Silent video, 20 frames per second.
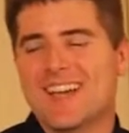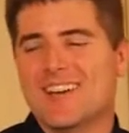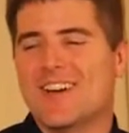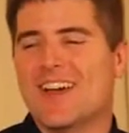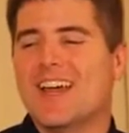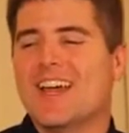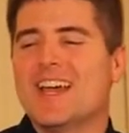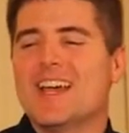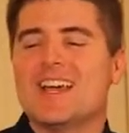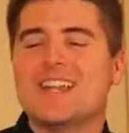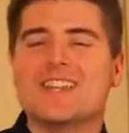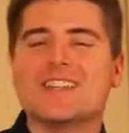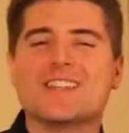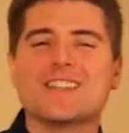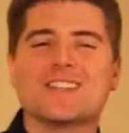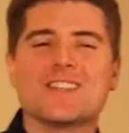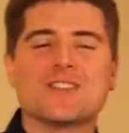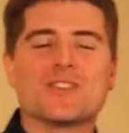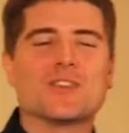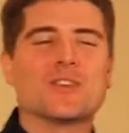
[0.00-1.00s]
anyway, this
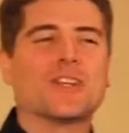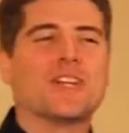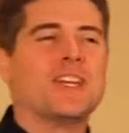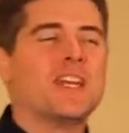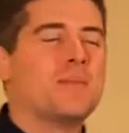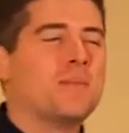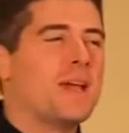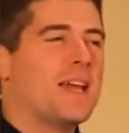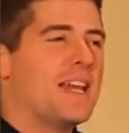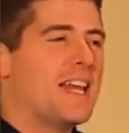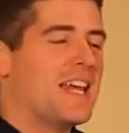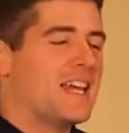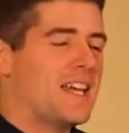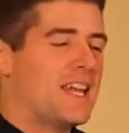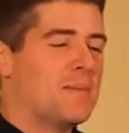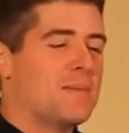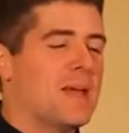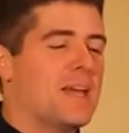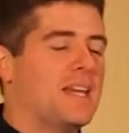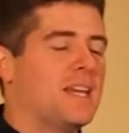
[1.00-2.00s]
isn't truly an M80.
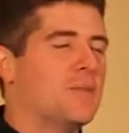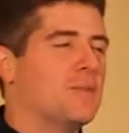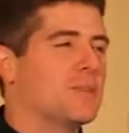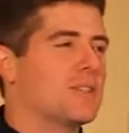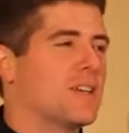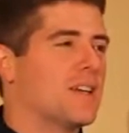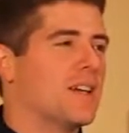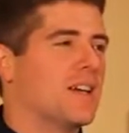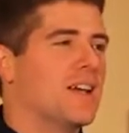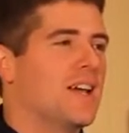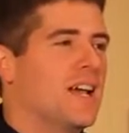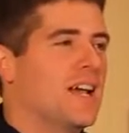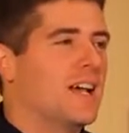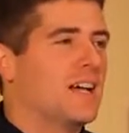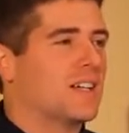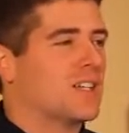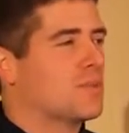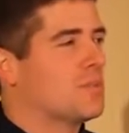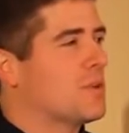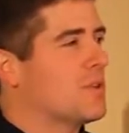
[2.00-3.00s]
An M80 was an
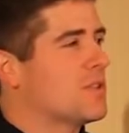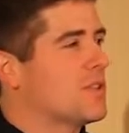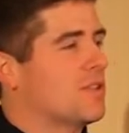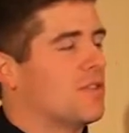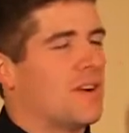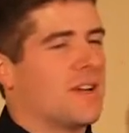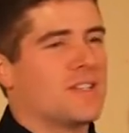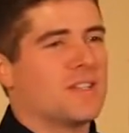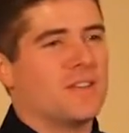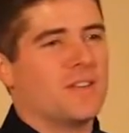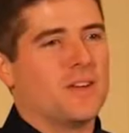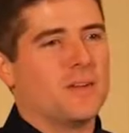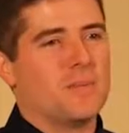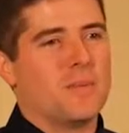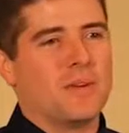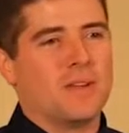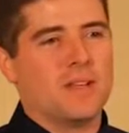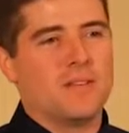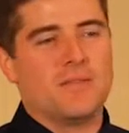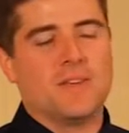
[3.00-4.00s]
explosive device
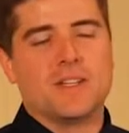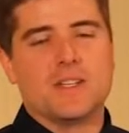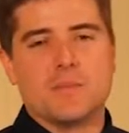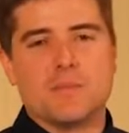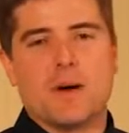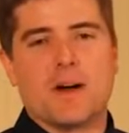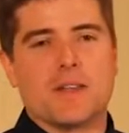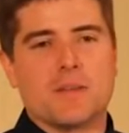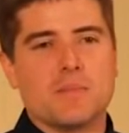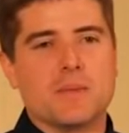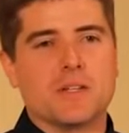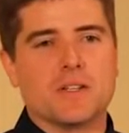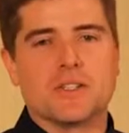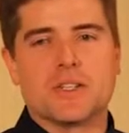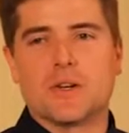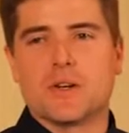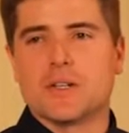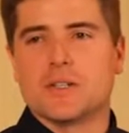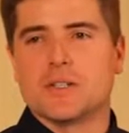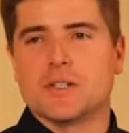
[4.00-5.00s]
invented by the
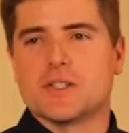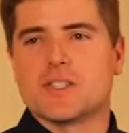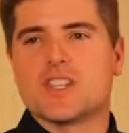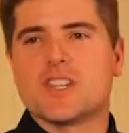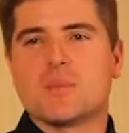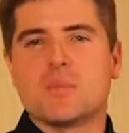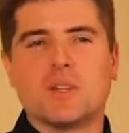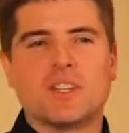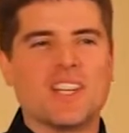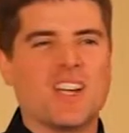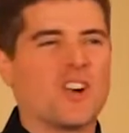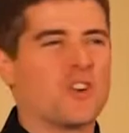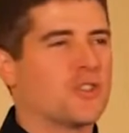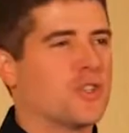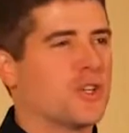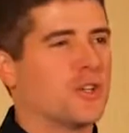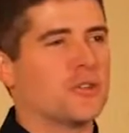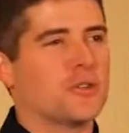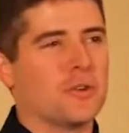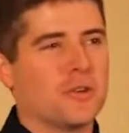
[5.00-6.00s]
military to simulate
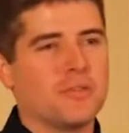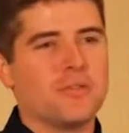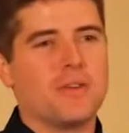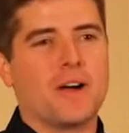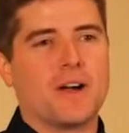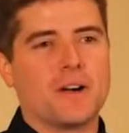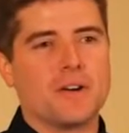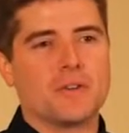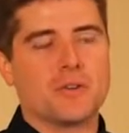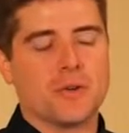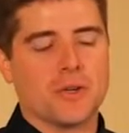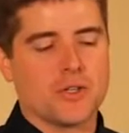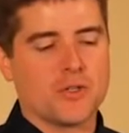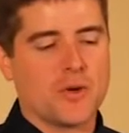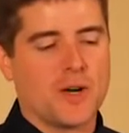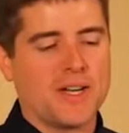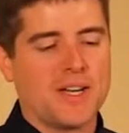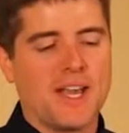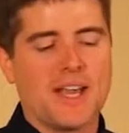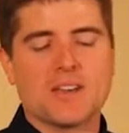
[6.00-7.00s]
artillery fire during
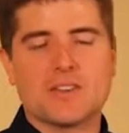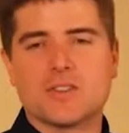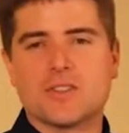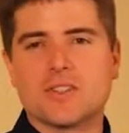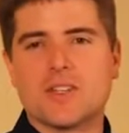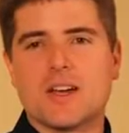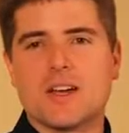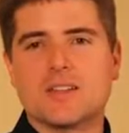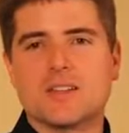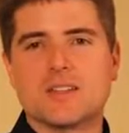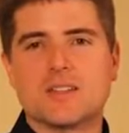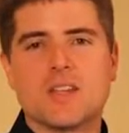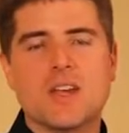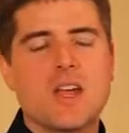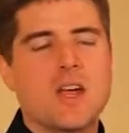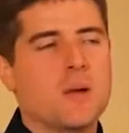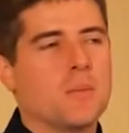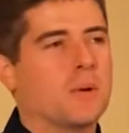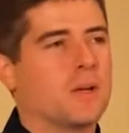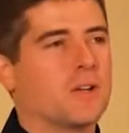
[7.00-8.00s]
training exercises,
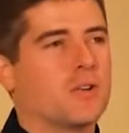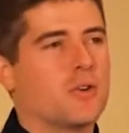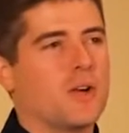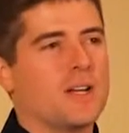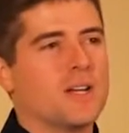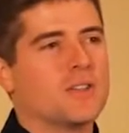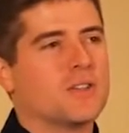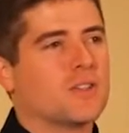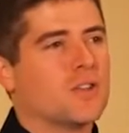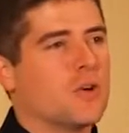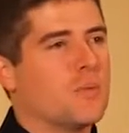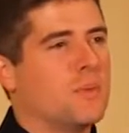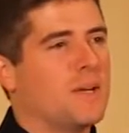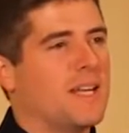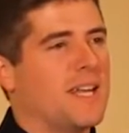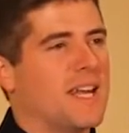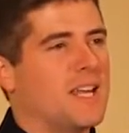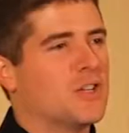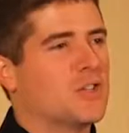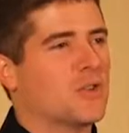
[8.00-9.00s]
but it created so
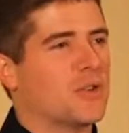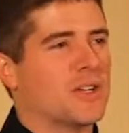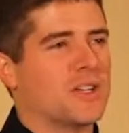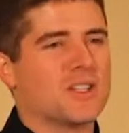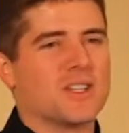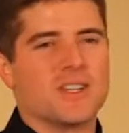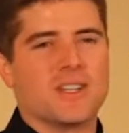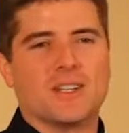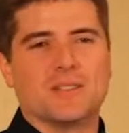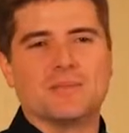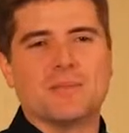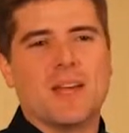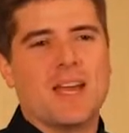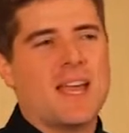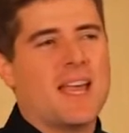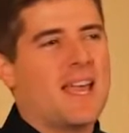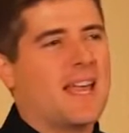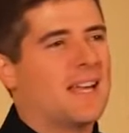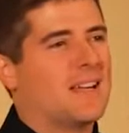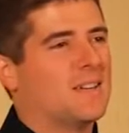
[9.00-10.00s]
many injuries. Uh,
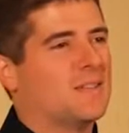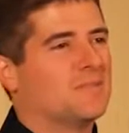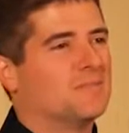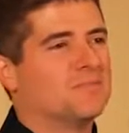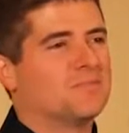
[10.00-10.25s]
uh,